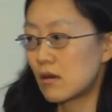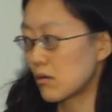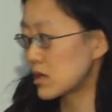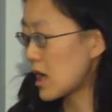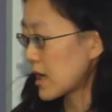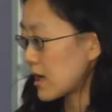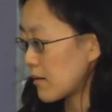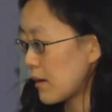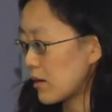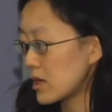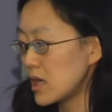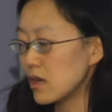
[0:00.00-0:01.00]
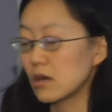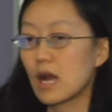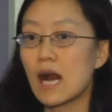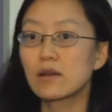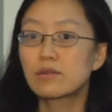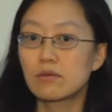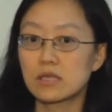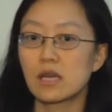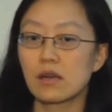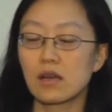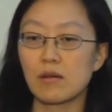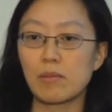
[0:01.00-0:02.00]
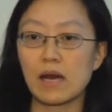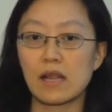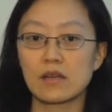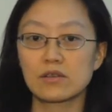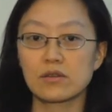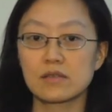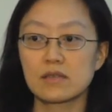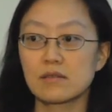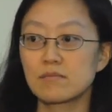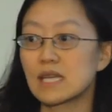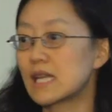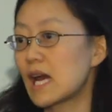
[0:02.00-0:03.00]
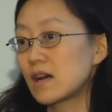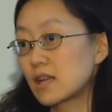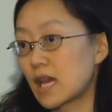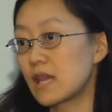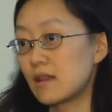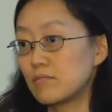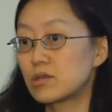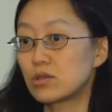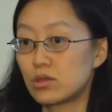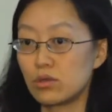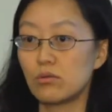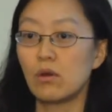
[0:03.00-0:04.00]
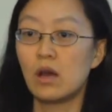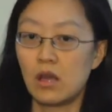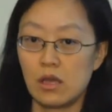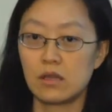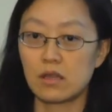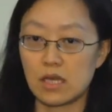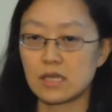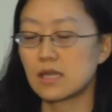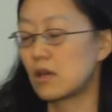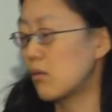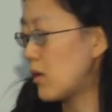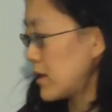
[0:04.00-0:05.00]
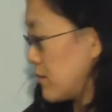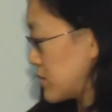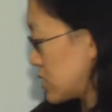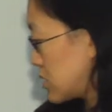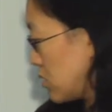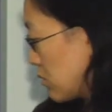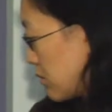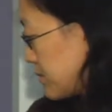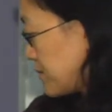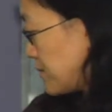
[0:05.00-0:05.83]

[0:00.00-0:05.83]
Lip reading: we're talking about here, how to interrogate biological systems and how to get them to do the things that you want them to do.